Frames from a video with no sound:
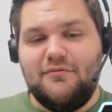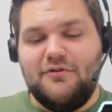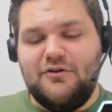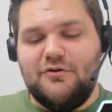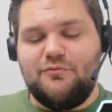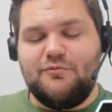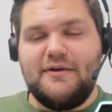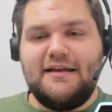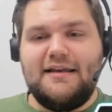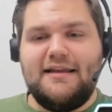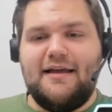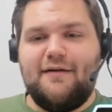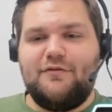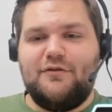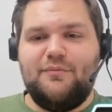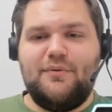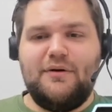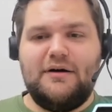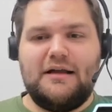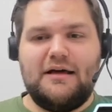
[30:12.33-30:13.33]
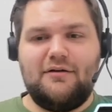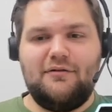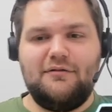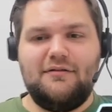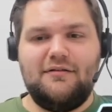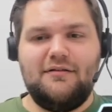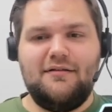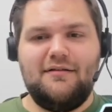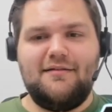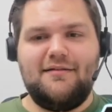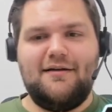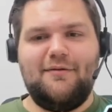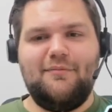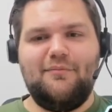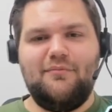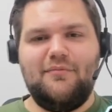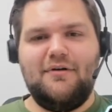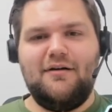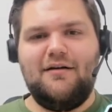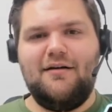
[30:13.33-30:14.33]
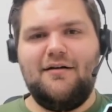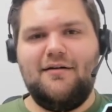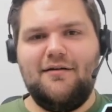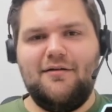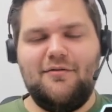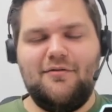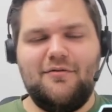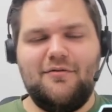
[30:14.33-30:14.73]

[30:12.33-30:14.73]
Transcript: you really have to put out some